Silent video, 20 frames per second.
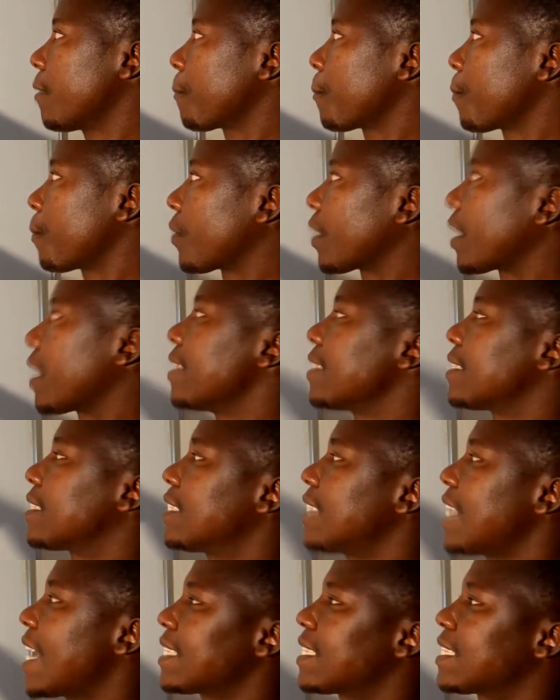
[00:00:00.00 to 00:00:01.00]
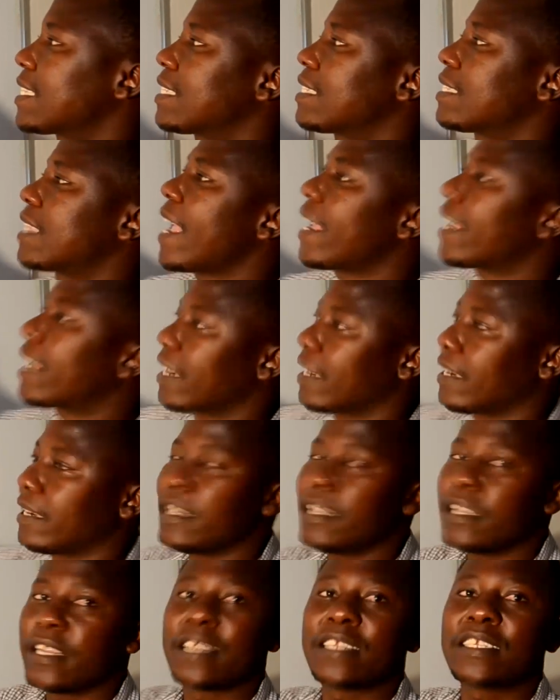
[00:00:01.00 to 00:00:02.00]
is just taken
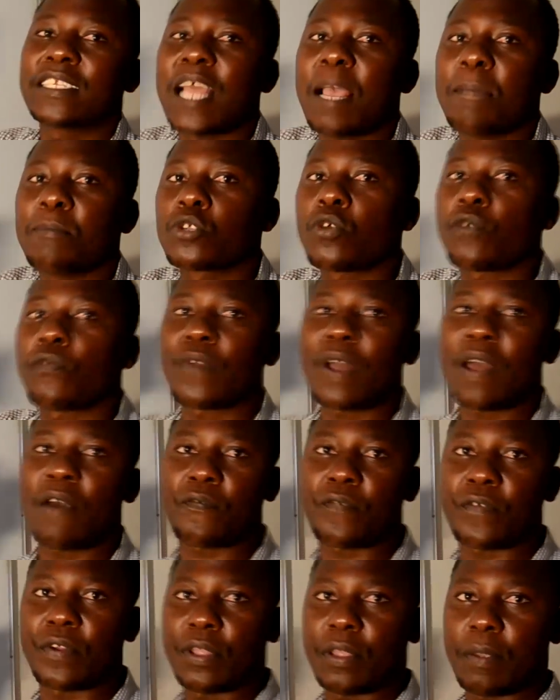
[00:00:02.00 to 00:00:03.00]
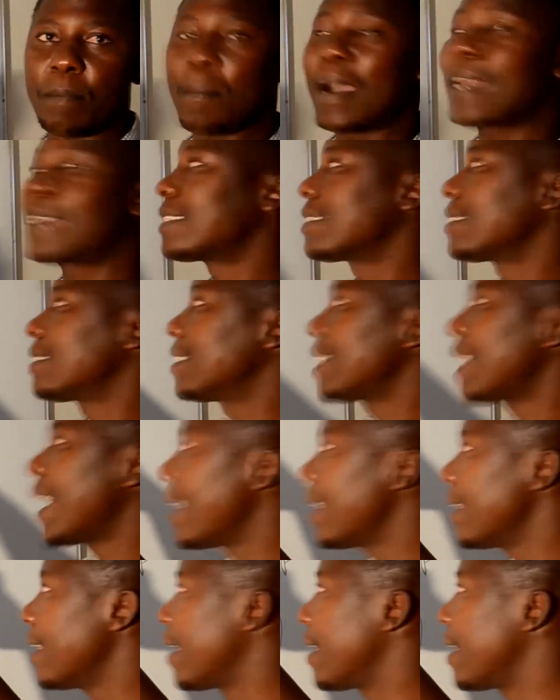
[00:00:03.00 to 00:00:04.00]
in terms of roughly, but just, uh,